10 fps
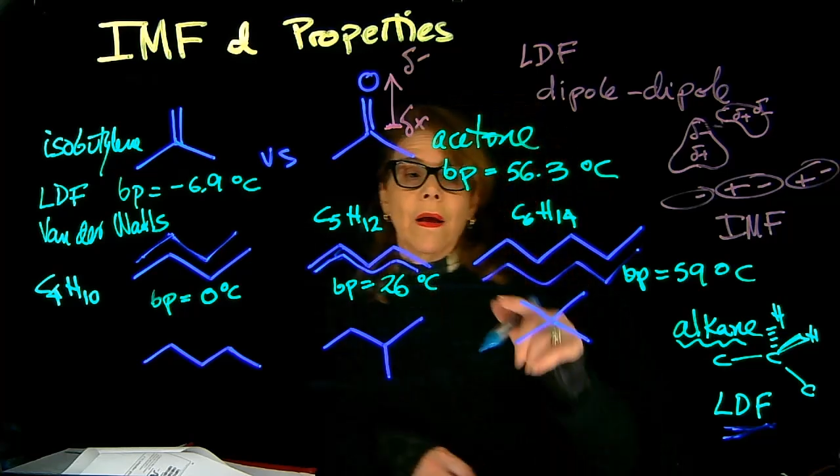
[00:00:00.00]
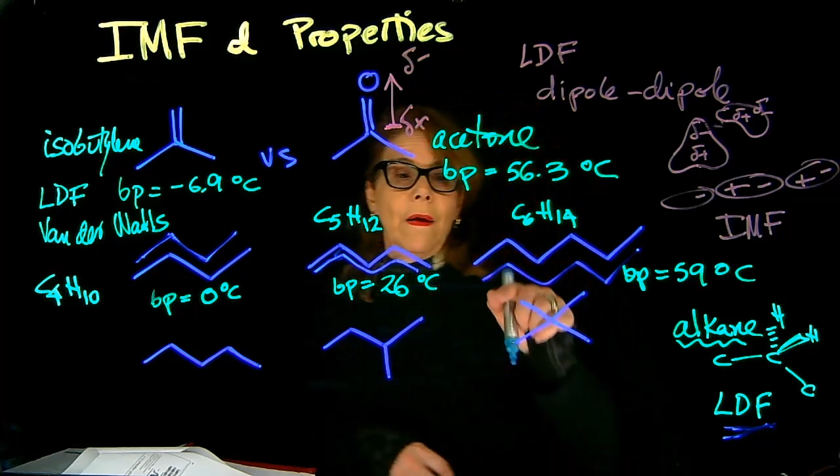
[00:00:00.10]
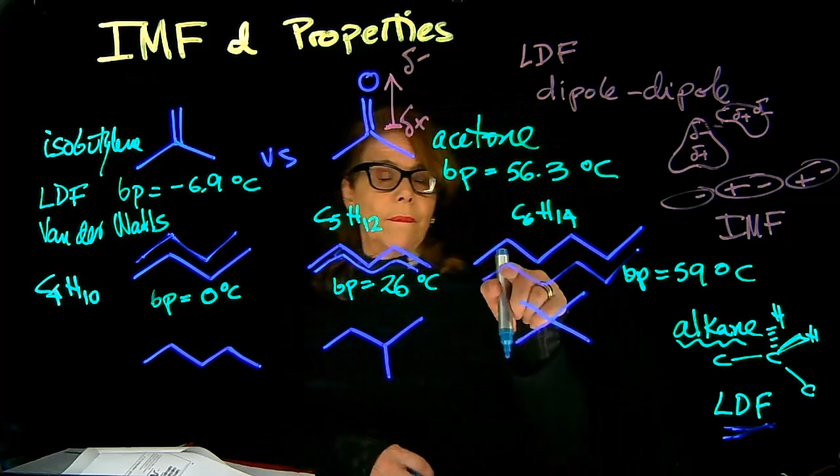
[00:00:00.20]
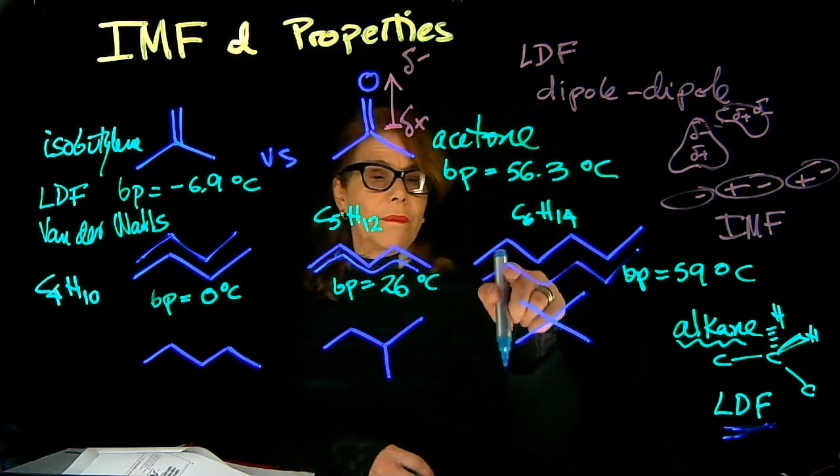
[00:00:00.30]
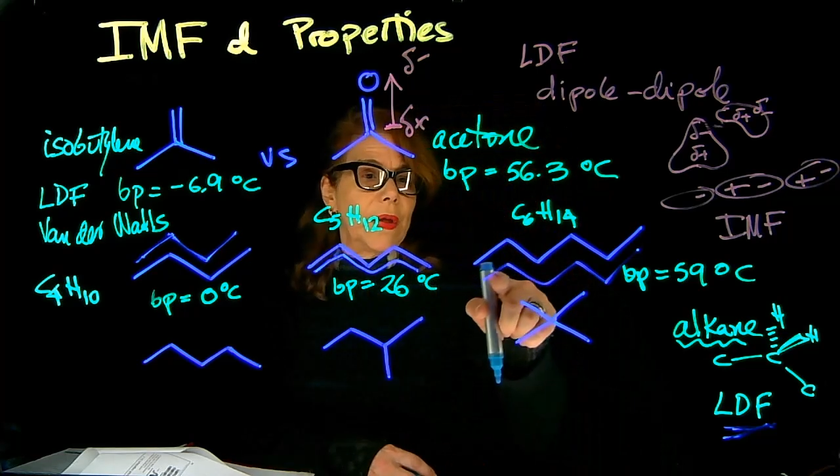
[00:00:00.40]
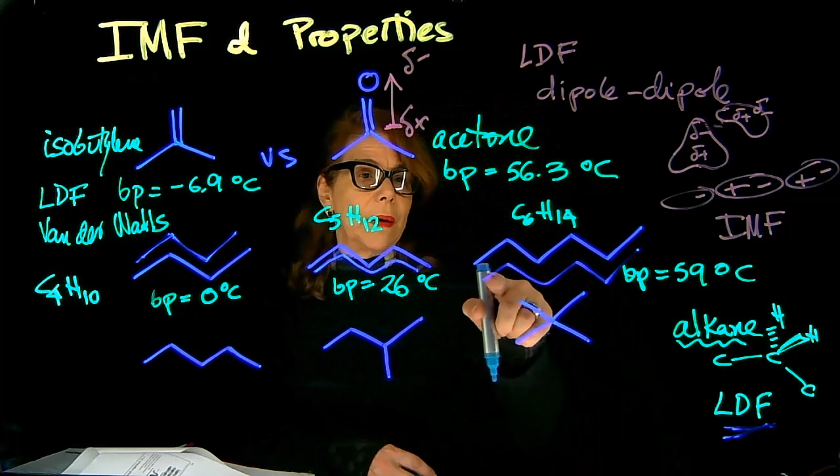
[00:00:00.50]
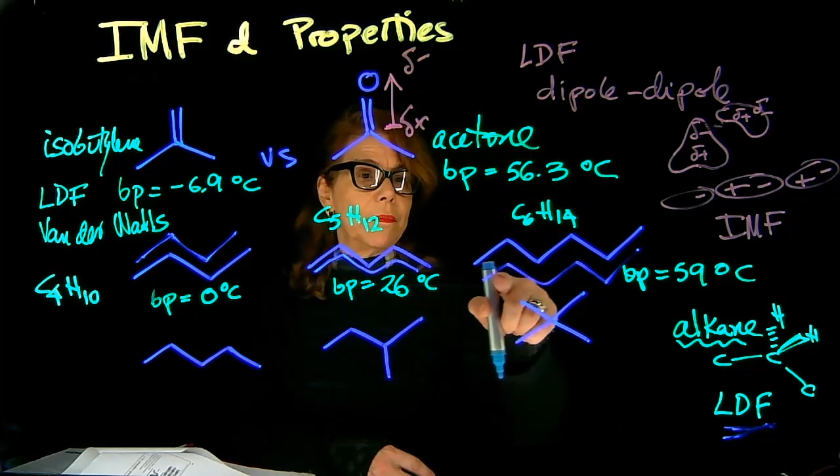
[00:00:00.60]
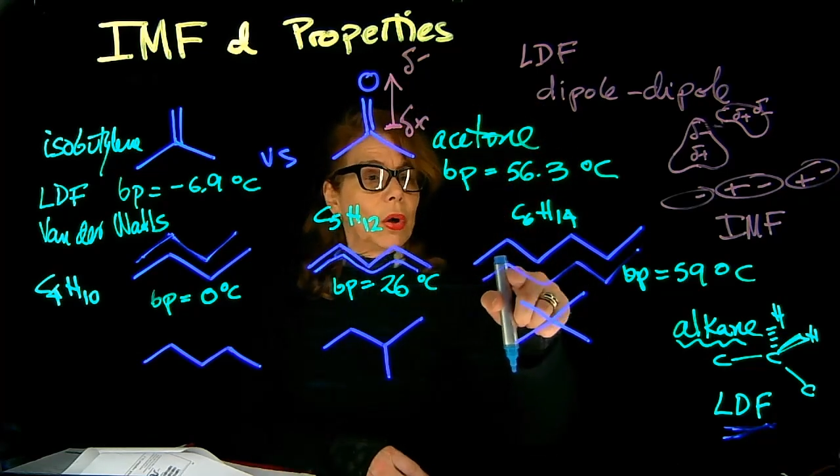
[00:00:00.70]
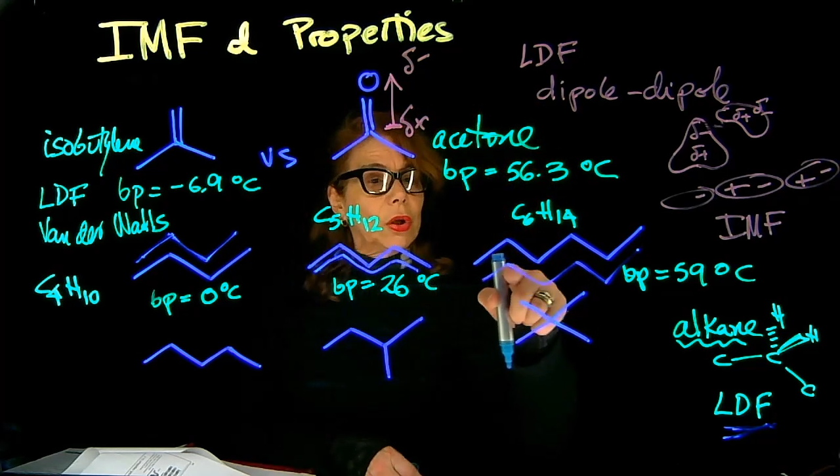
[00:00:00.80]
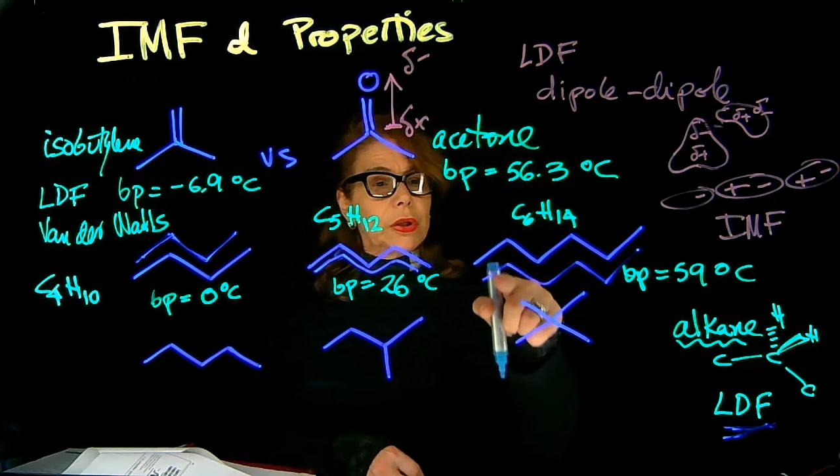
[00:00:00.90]
the
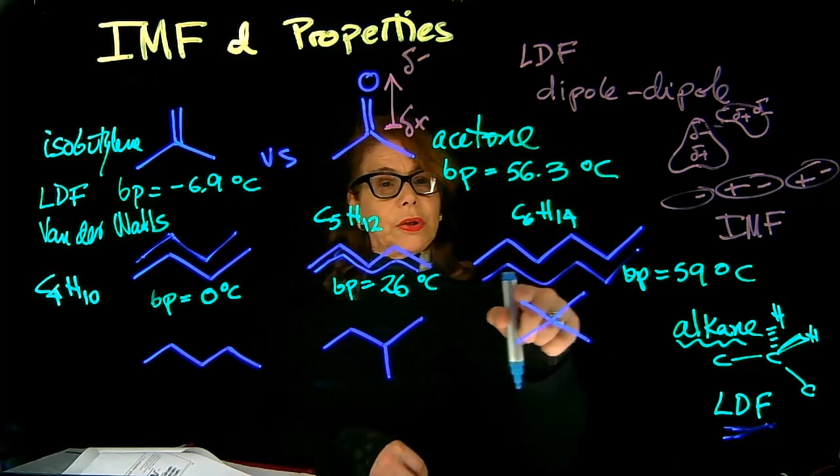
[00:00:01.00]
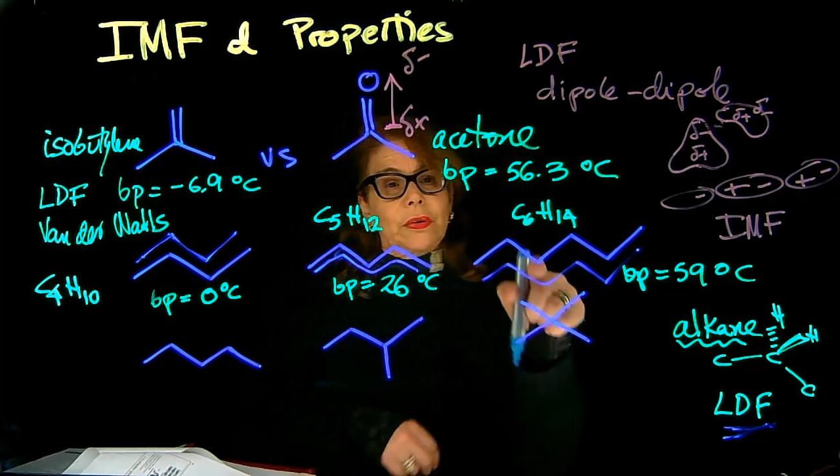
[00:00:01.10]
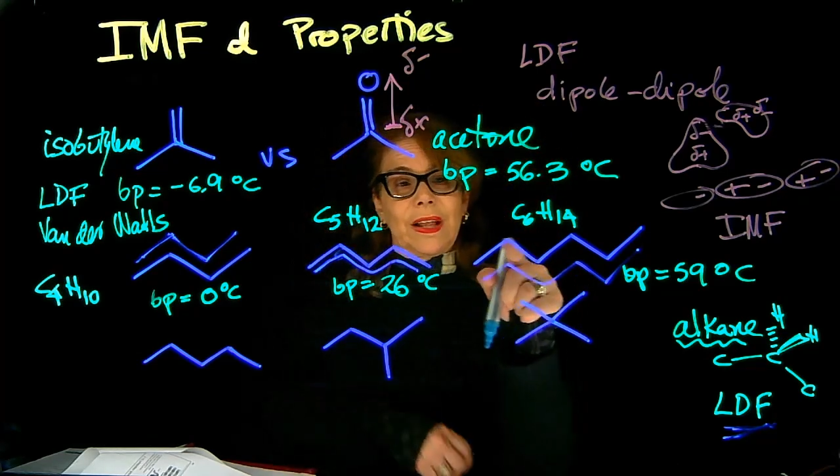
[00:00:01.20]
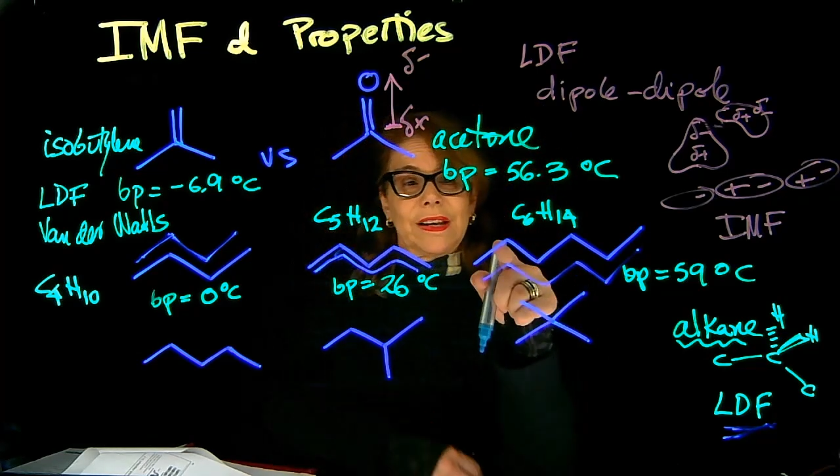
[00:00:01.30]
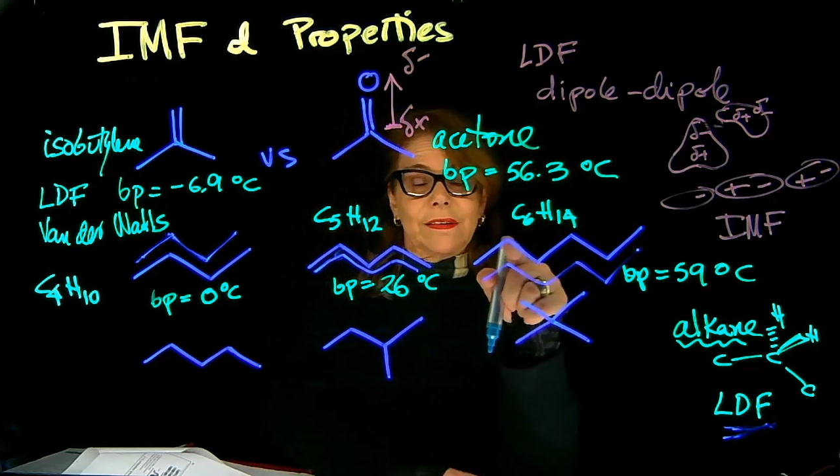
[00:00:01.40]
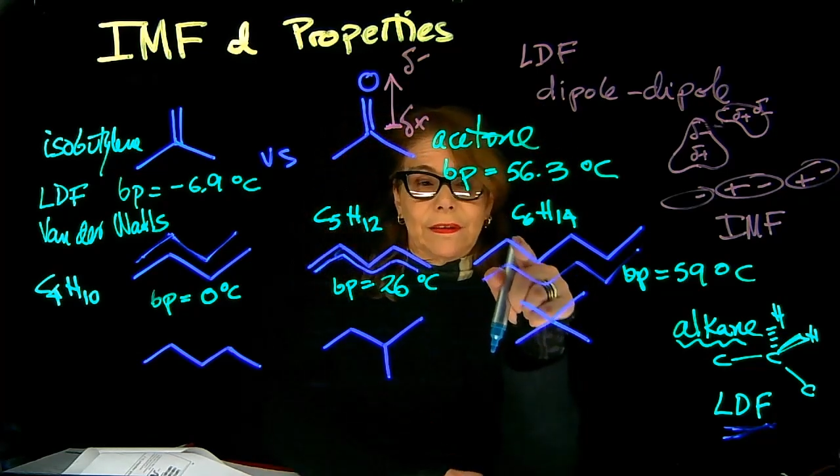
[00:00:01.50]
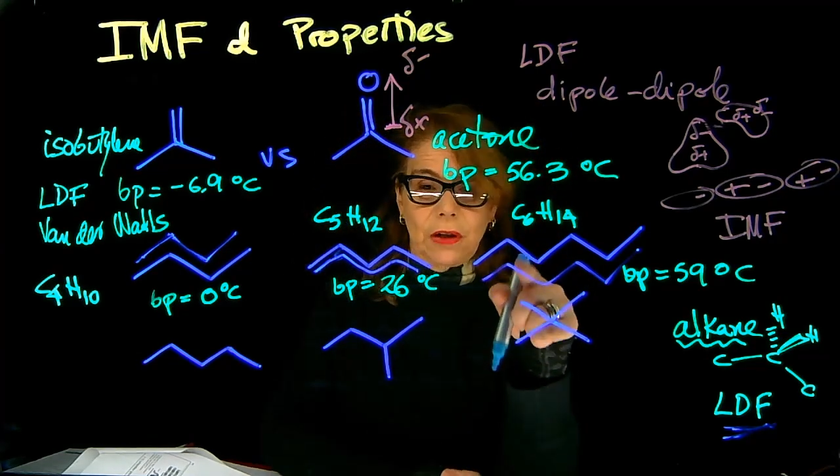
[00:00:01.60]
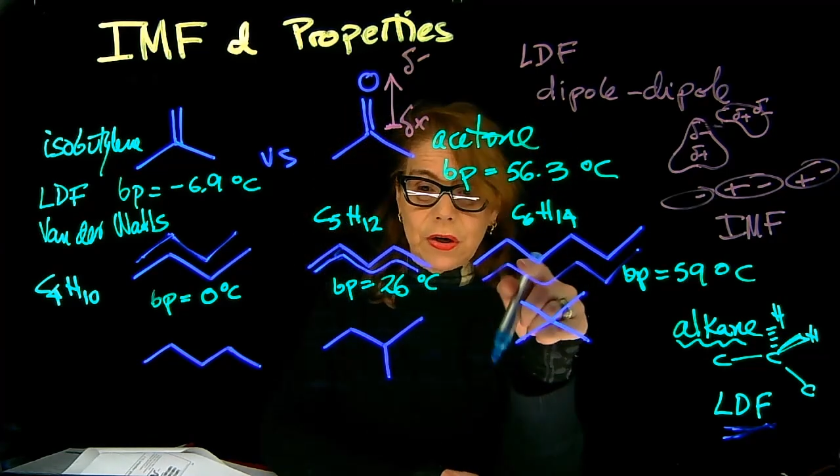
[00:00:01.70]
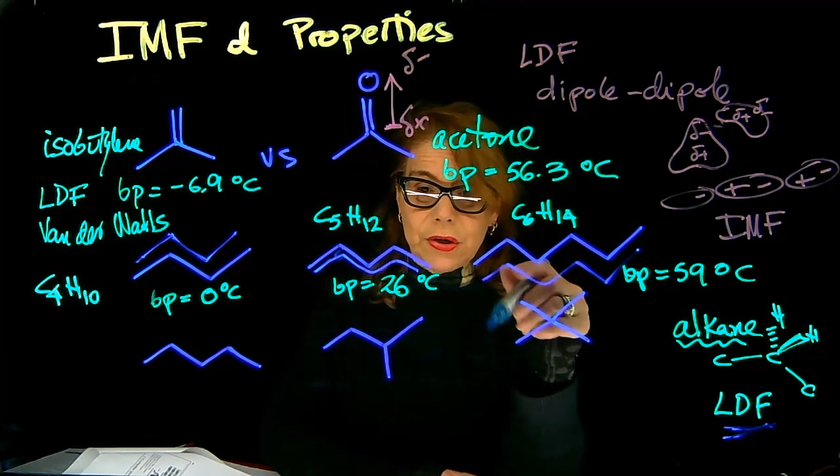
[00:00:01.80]
molecule that is larger